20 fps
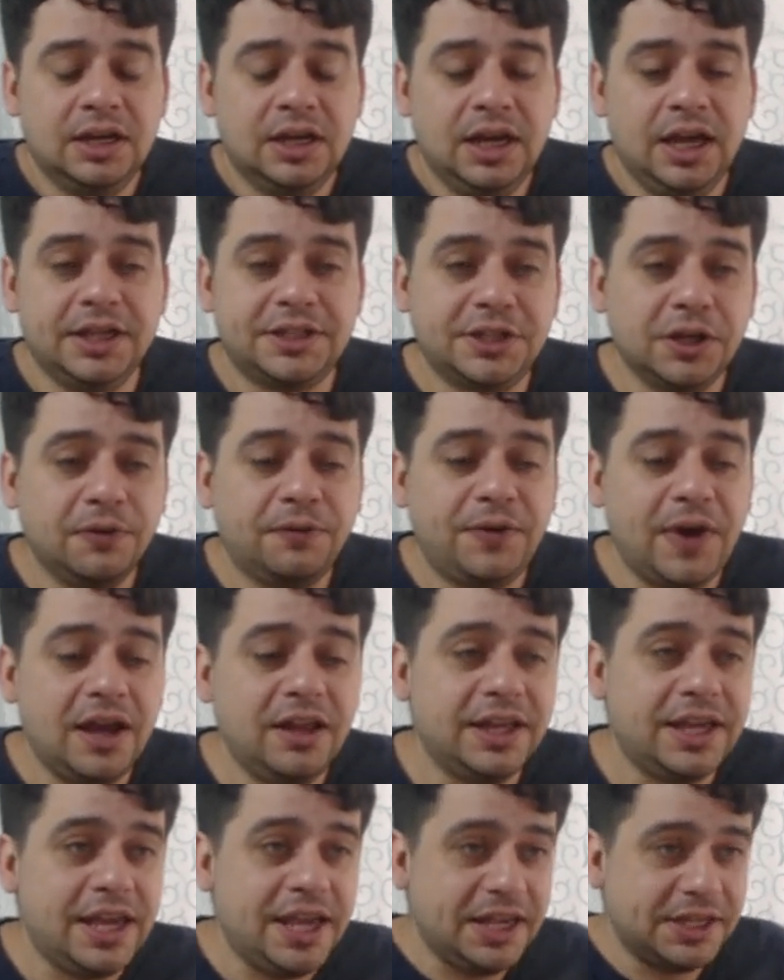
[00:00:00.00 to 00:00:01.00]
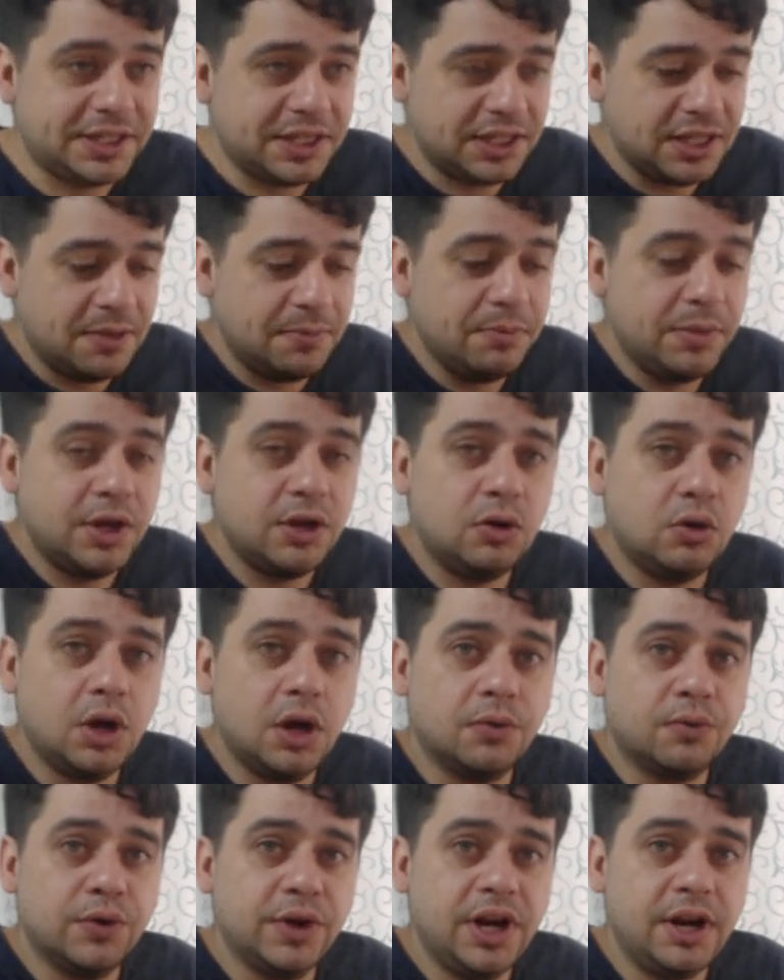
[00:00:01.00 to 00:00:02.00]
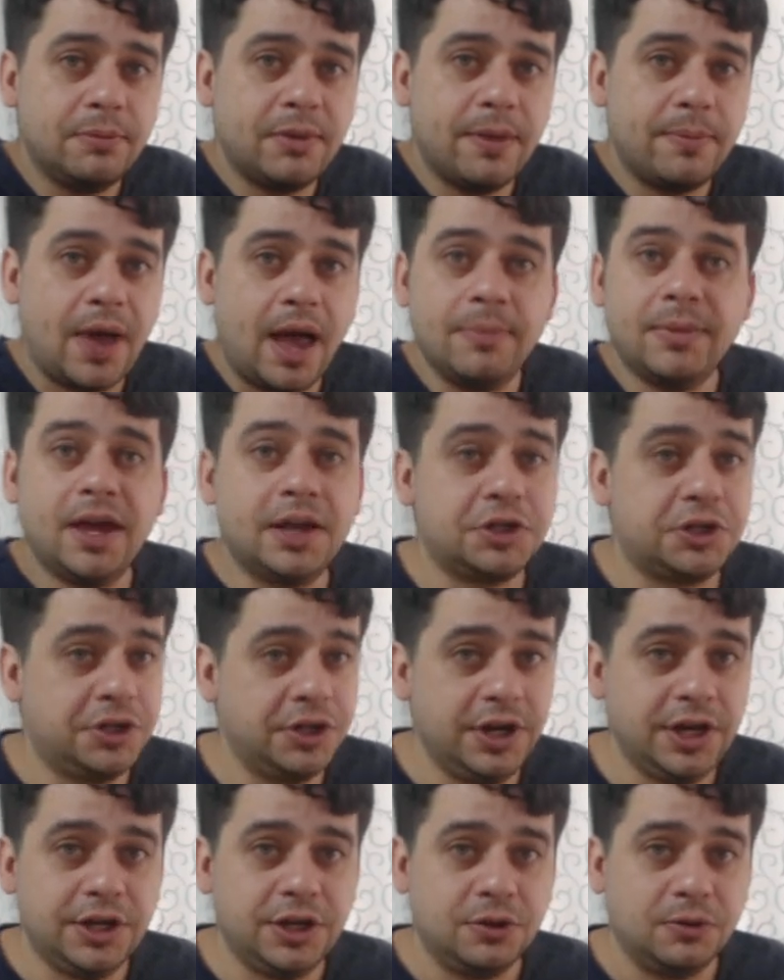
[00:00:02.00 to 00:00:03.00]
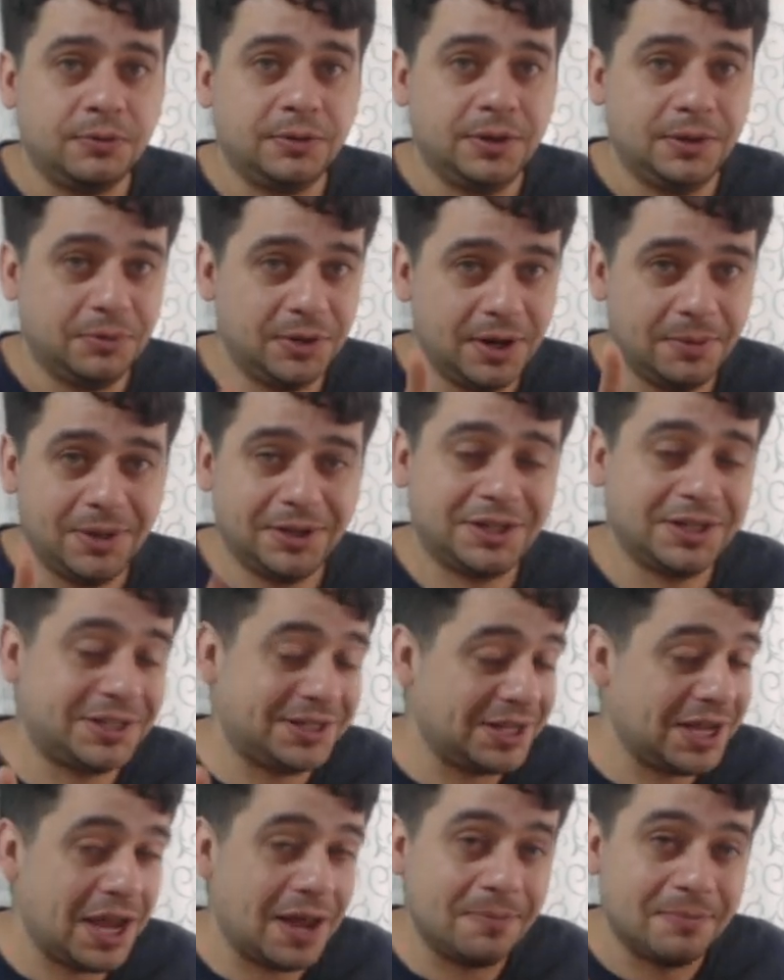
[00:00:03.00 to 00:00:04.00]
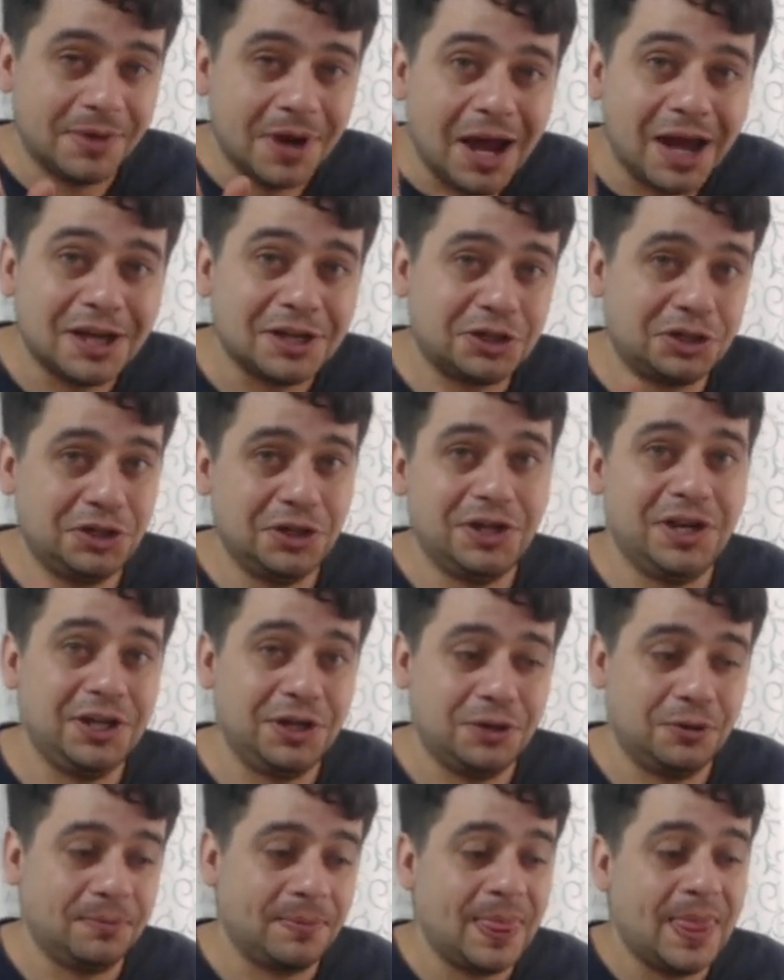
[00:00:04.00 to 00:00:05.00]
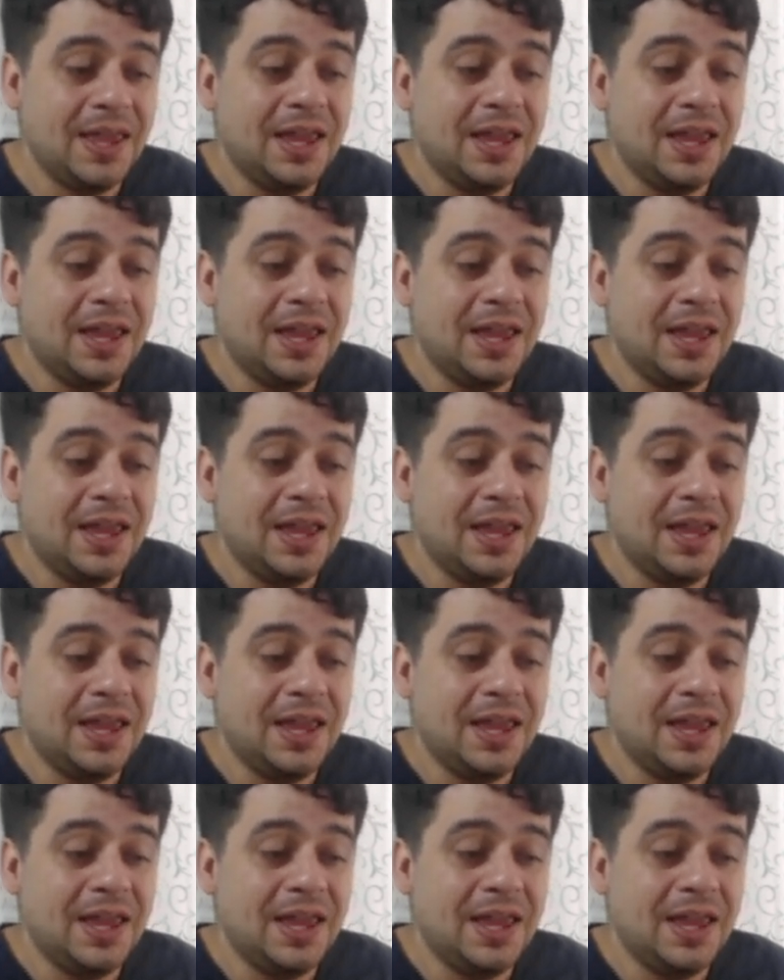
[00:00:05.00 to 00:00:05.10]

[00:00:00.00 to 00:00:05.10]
And so finally, he's in the middle of reading I'm not shitting you. What I'm about to say, I'm not shitting you.